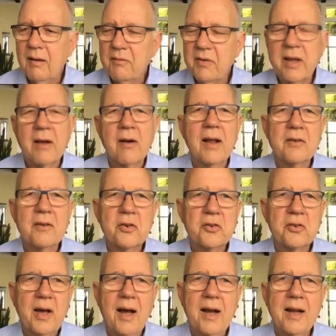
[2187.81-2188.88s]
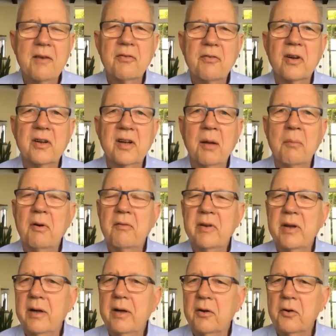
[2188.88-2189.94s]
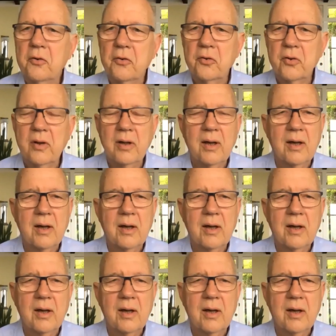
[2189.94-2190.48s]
the Internet Society for a number of years.